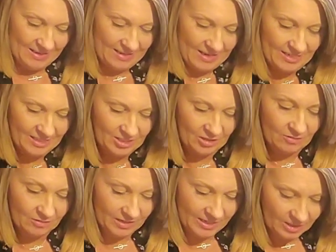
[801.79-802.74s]
I
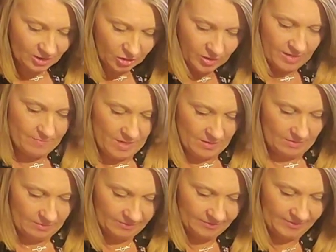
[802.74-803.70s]
don't like dry
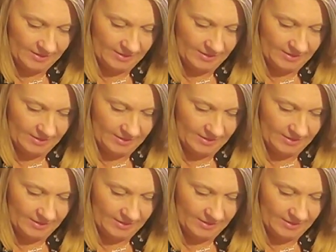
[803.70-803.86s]
meatloaf.